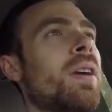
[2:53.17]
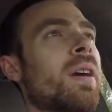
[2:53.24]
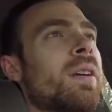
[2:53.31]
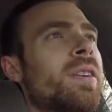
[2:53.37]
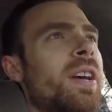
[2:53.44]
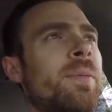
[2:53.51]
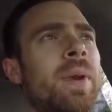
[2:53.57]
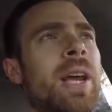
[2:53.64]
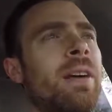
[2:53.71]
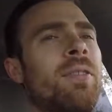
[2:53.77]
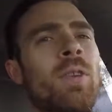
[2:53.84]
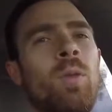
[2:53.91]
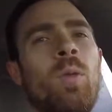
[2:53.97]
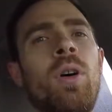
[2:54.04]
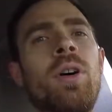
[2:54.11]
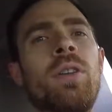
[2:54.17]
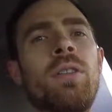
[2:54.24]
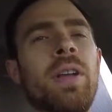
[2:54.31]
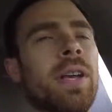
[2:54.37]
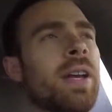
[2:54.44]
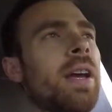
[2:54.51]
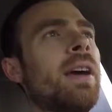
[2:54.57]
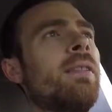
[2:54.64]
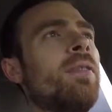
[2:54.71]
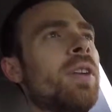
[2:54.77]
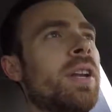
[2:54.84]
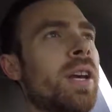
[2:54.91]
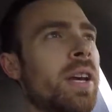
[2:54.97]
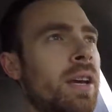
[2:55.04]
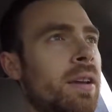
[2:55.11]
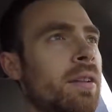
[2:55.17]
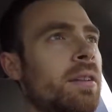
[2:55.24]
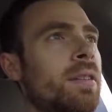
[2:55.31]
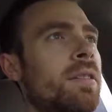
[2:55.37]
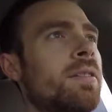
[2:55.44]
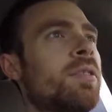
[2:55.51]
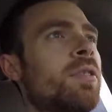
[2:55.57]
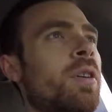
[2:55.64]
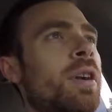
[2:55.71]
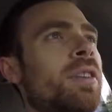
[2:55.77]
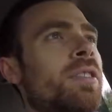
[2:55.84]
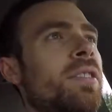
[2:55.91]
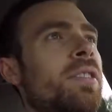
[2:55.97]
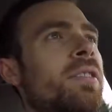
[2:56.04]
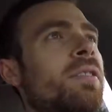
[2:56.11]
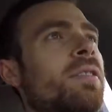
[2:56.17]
Because I've been having to water like every day. It's crazy.